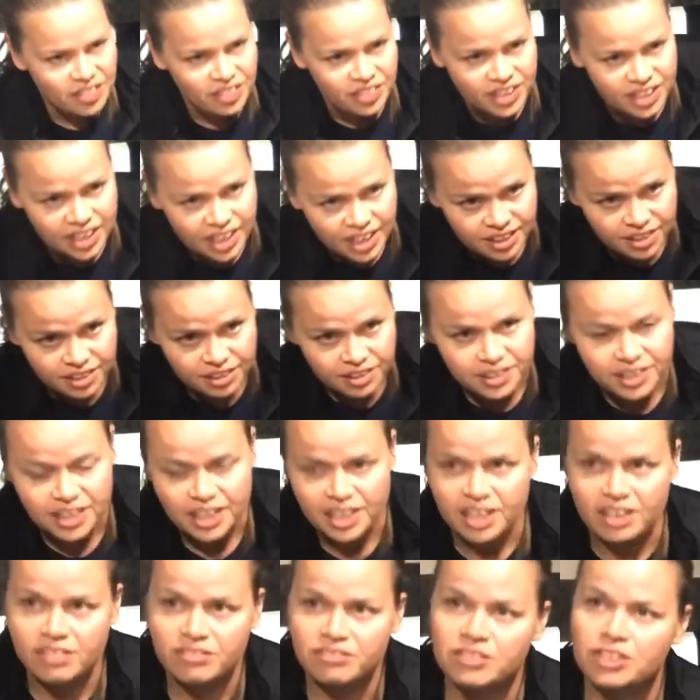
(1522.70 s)
the other
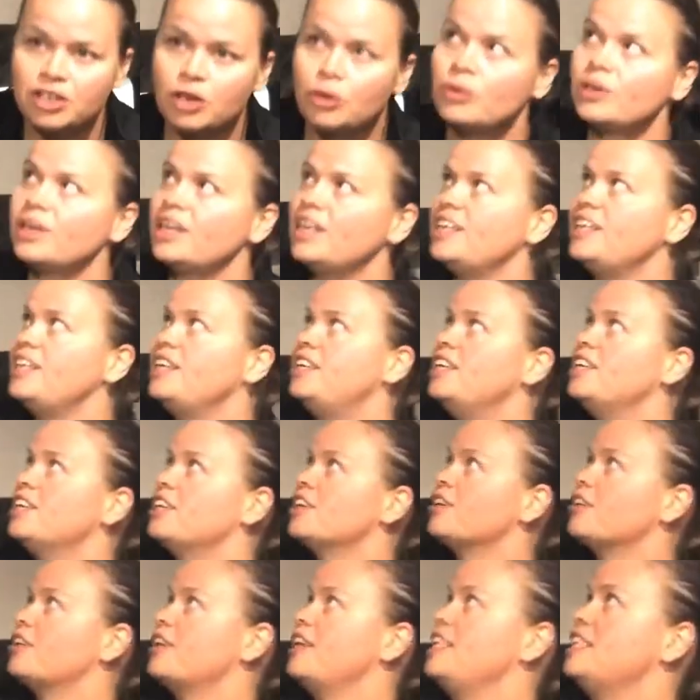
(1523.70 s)
thing of note in
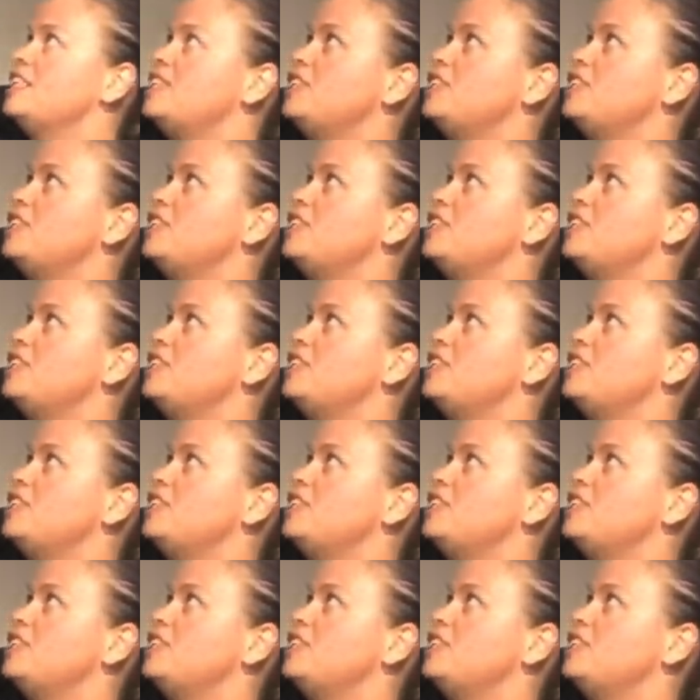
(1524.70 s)
here is